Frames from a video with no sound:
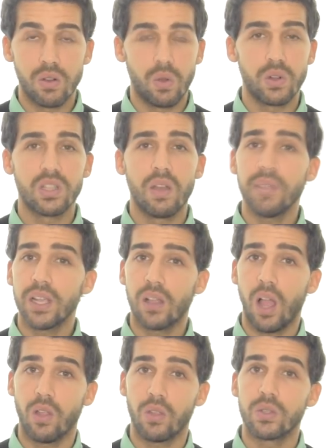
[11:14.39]
or something
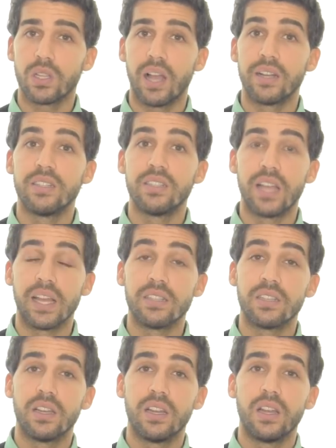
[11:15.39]
along those lines says,